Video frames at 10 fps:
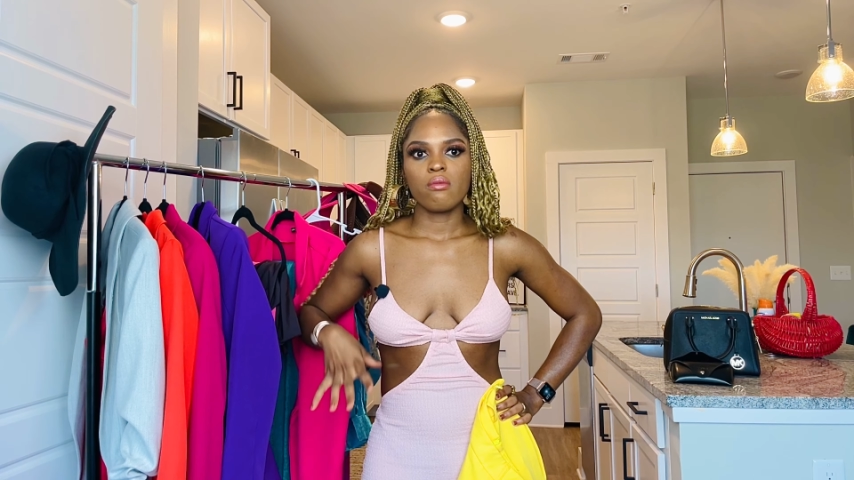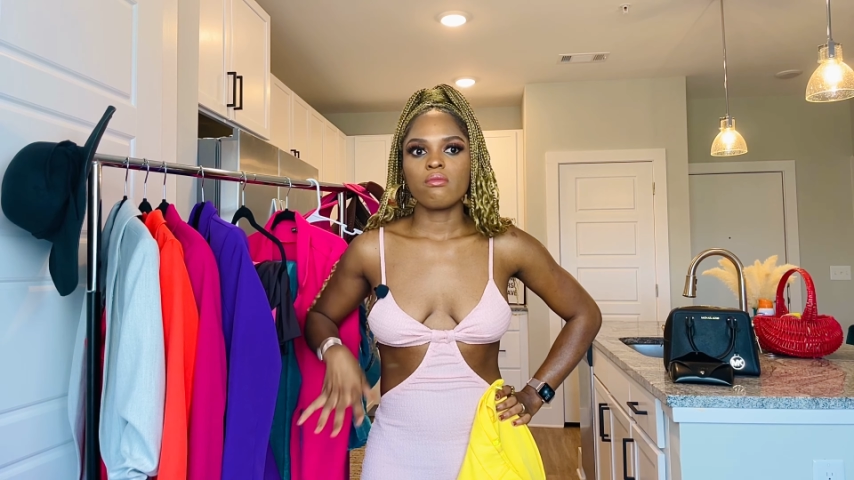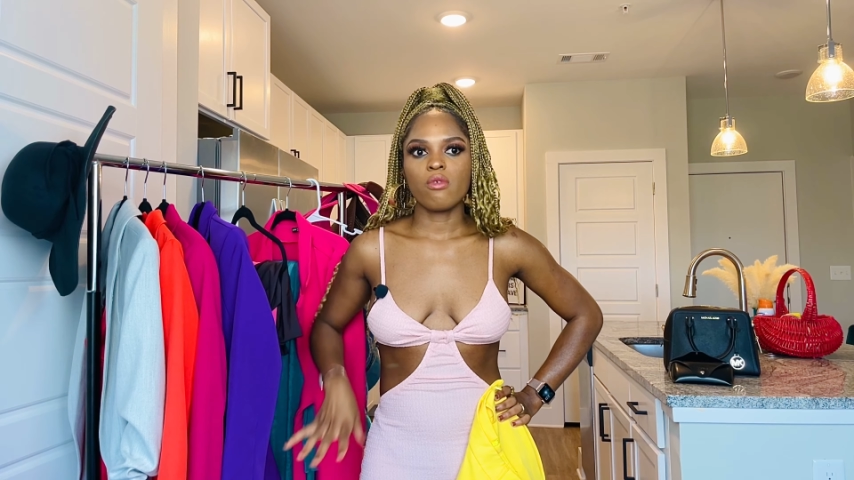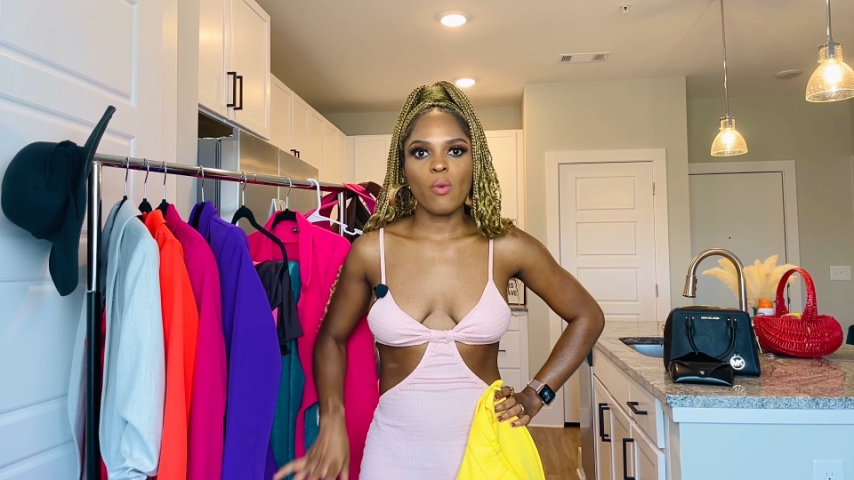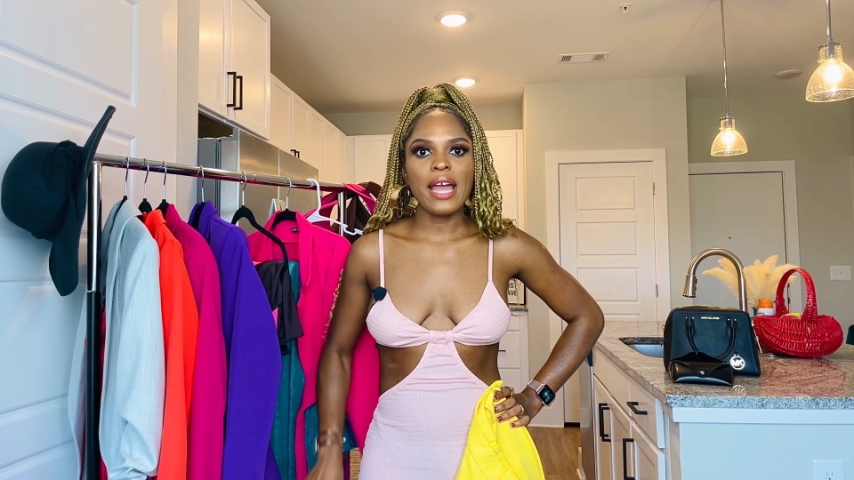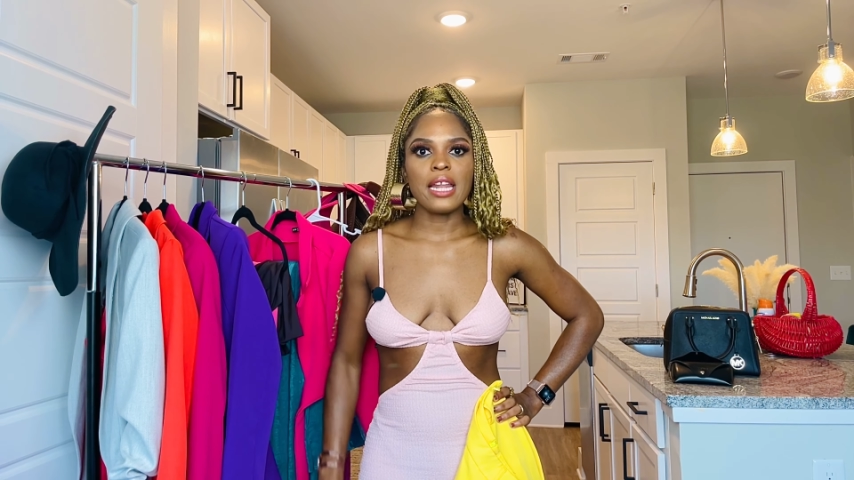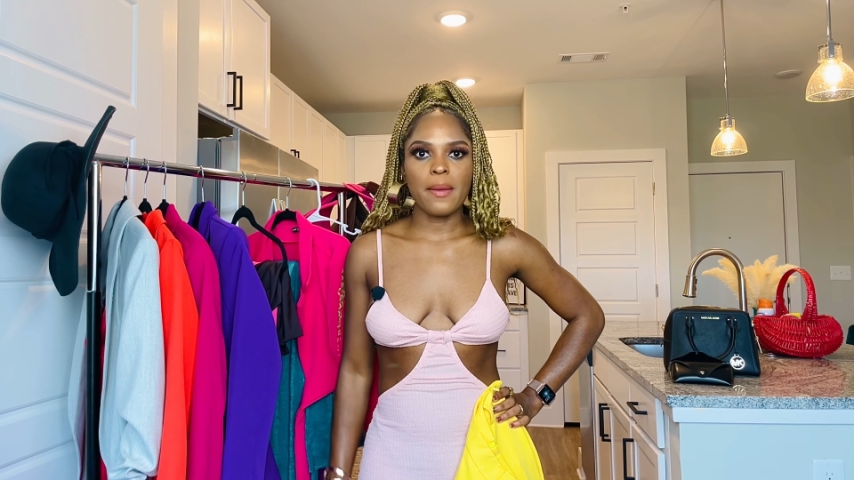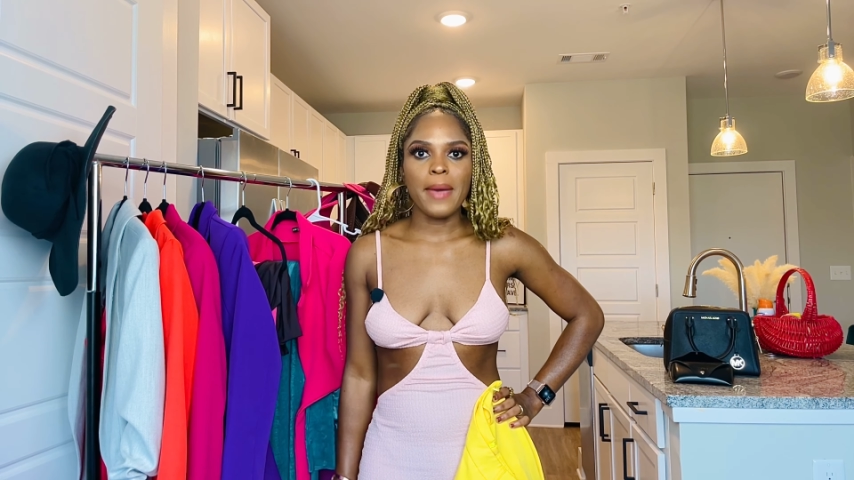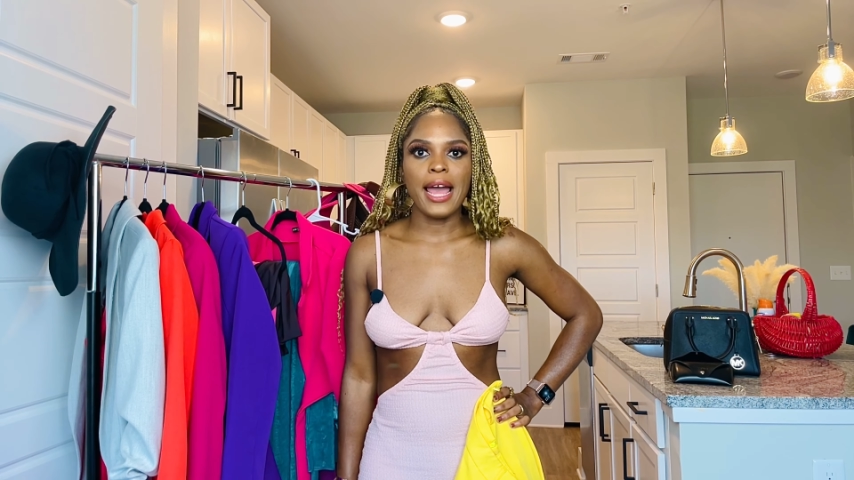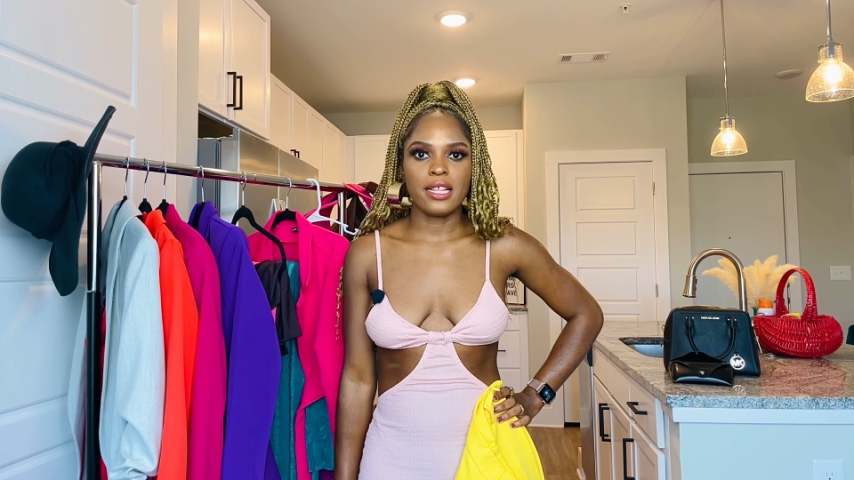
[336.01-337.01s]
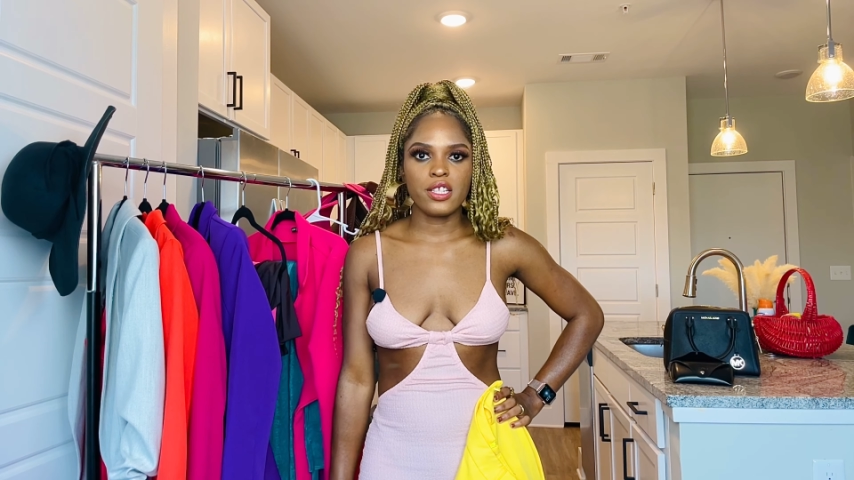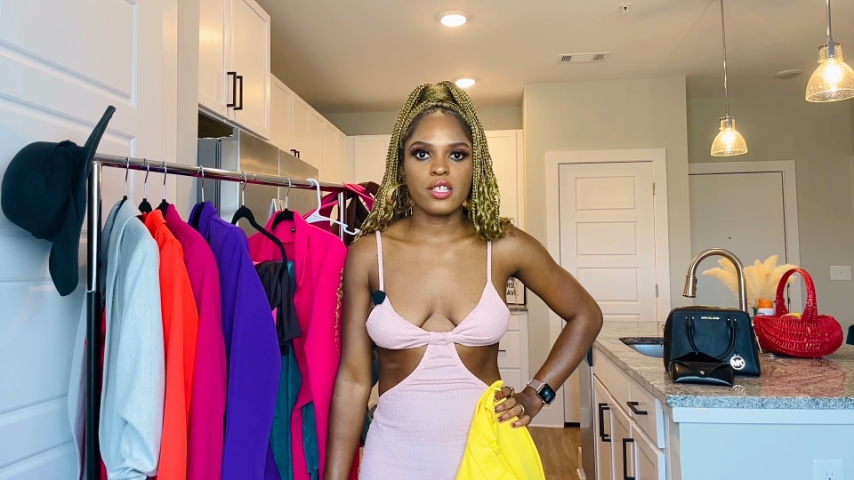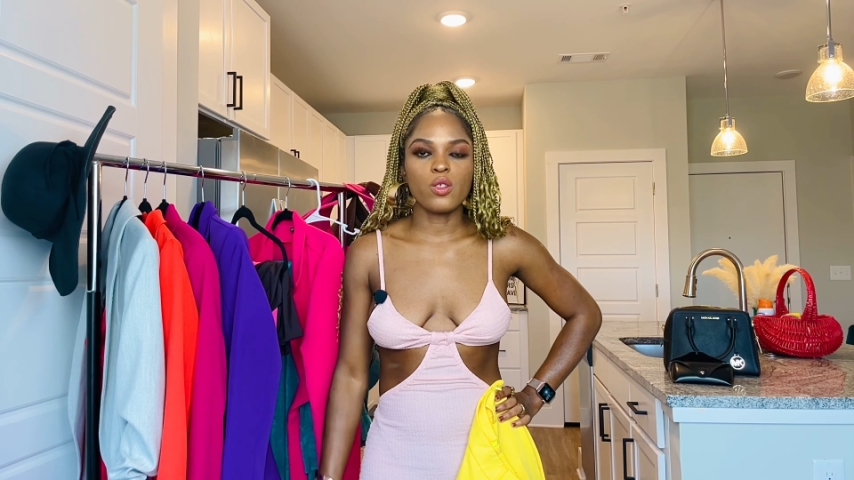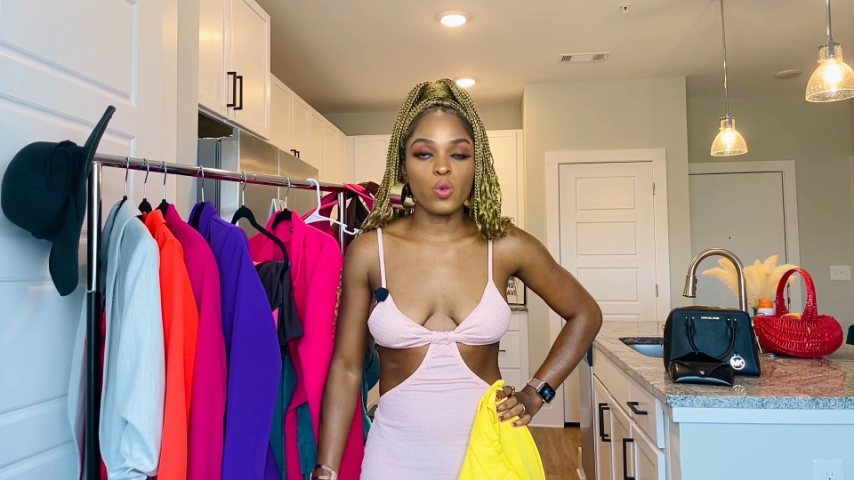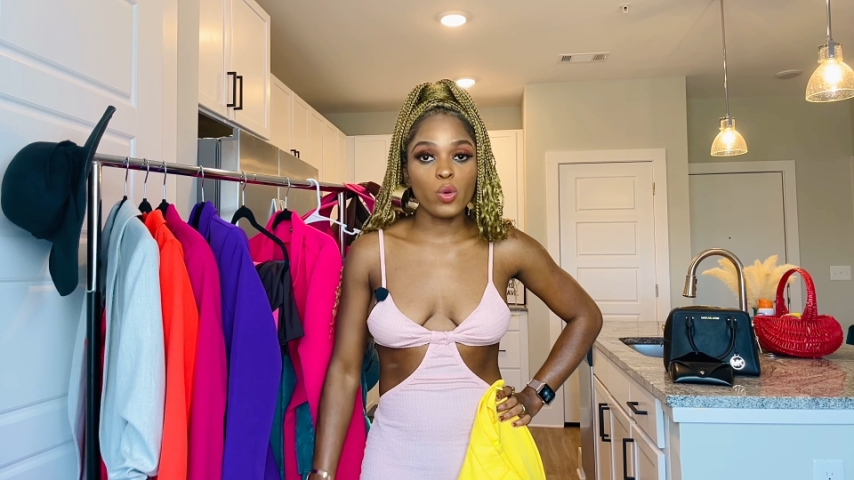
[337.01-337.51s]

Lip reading: wide leg pants look